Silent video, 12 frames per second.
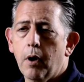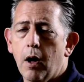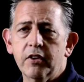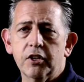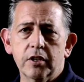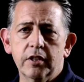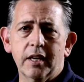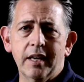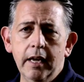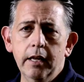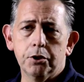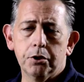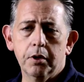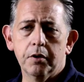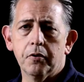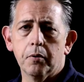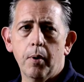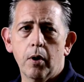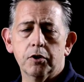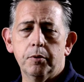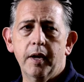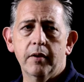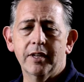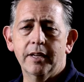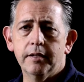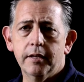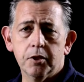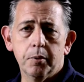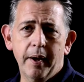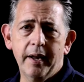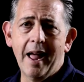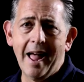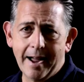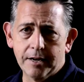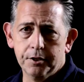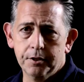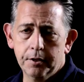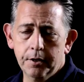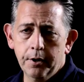Obviously, the key to shooting football is to be able to anticipate action.